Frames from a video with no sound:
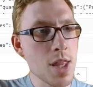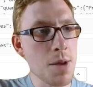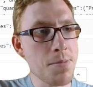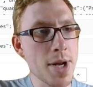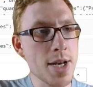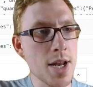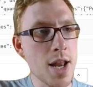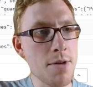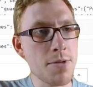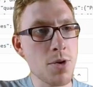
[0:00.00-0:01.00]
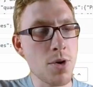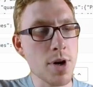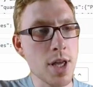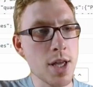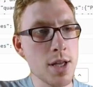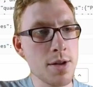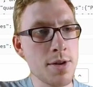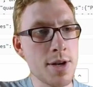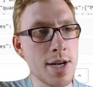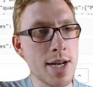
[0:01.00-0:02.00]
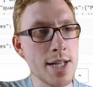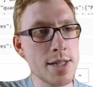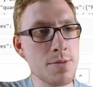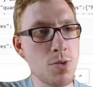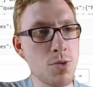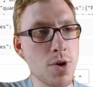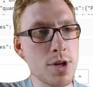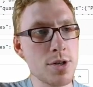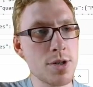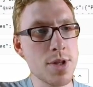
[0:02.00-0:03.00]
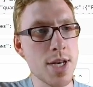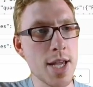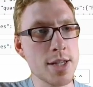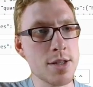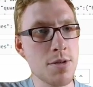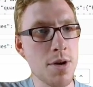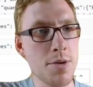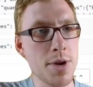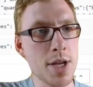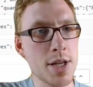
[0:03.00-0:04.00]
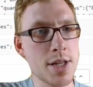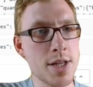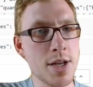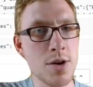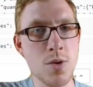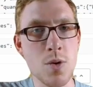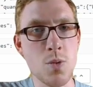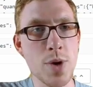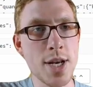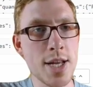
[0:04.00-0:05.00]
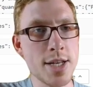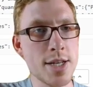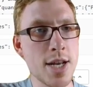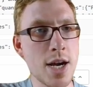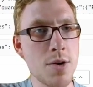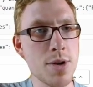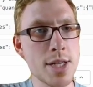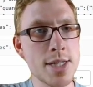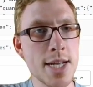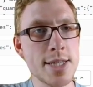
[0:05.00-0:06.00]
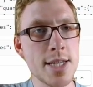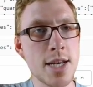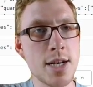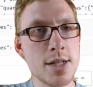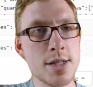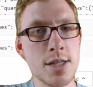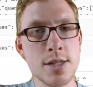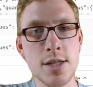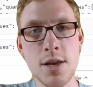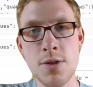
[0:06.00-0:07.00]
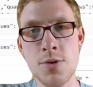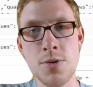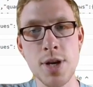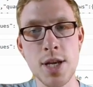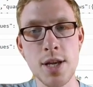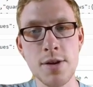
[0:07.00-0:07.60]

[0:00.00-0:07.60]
But enough talking. Let's move on to the next query. We did now the sales analysis 3.